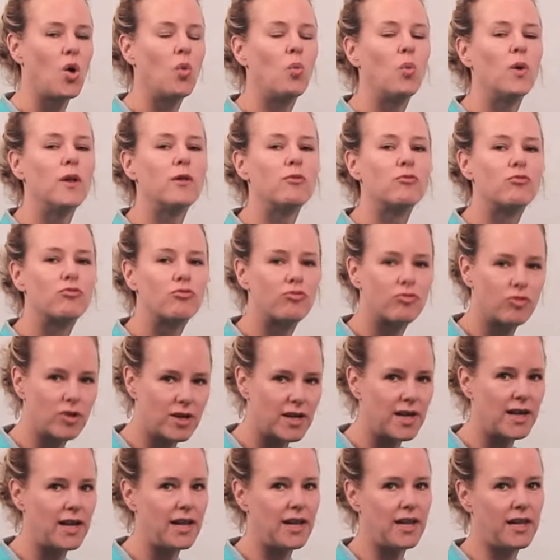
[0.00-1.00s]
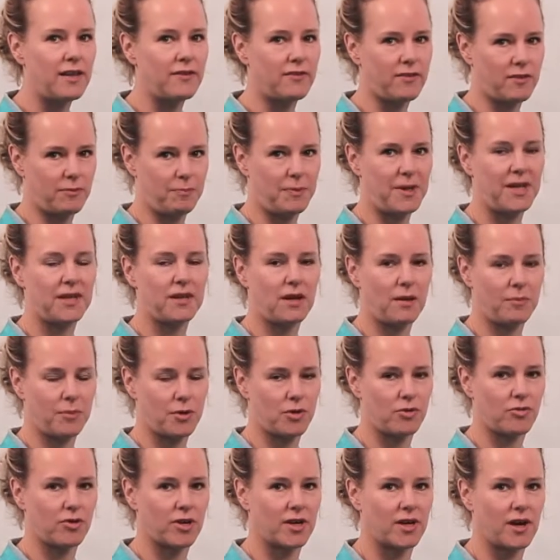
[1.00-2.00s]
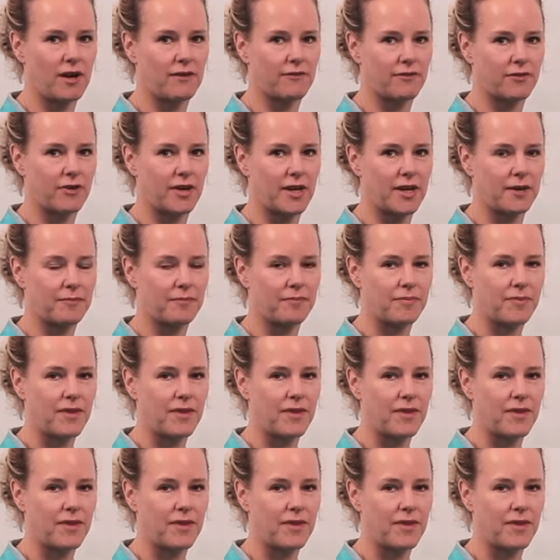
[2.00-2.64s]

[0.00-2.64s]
will really speed up your recovery.